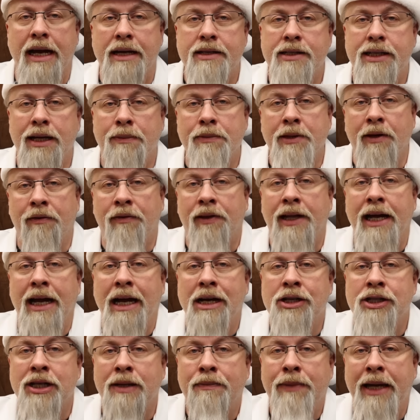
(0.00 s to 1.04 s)
Next up, the
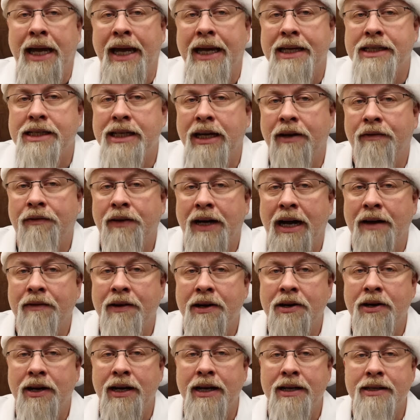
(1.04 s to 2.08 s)
flagship
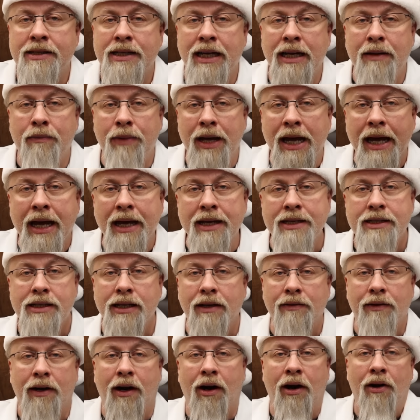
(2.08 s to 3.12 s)
AC500 is the biggest
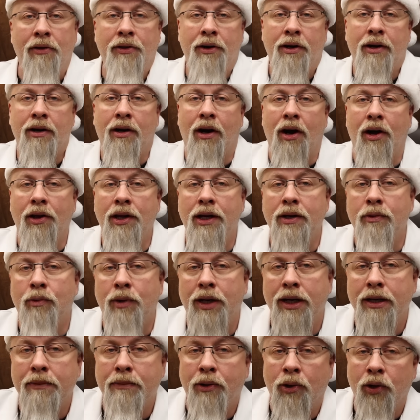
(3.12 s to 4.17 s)
of all their
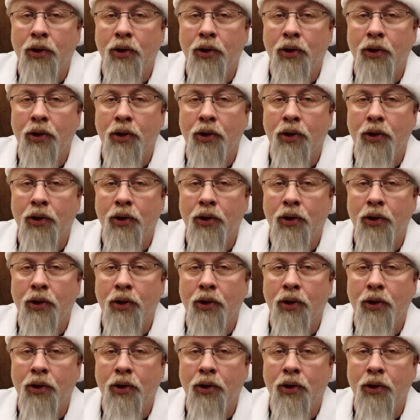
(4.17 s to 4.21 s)
all-in-one